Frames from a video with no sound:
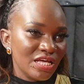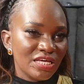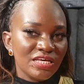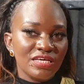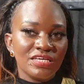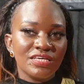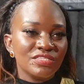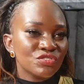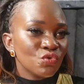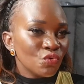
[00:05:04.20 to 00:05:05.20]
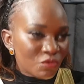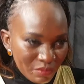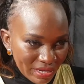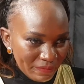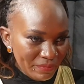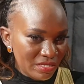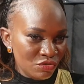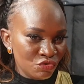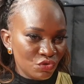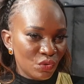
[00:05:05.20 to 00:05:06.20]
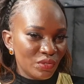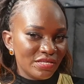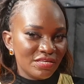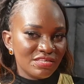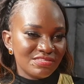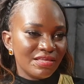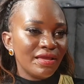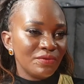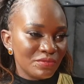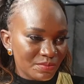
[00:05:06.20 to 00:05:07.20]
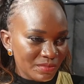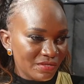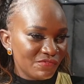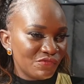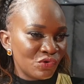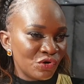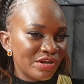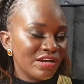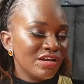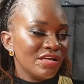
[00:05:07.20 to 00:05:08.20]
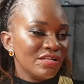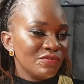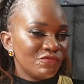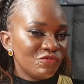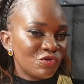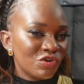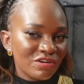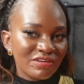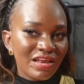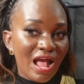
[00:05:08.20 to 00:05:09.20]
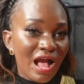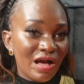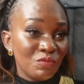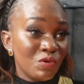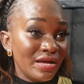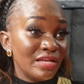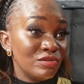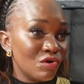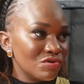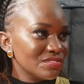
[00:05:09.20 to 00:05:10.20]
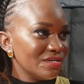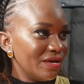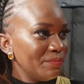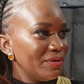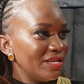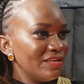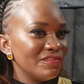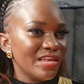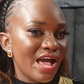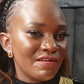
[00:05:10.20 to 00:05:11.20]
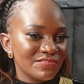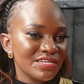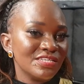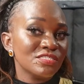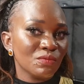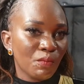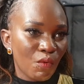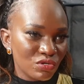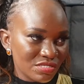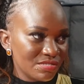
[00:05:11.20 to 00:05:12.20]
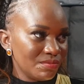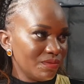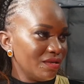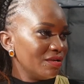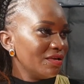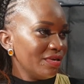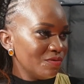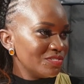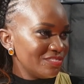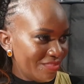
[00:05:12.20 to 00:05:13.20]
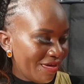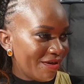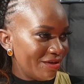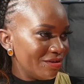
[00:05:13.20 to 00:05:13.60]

He he stood by me. You mm-hmm. know, he he stayed with me for for a while, a long time, and mm-hmm. even after he supported me, he mm-hmm. was there.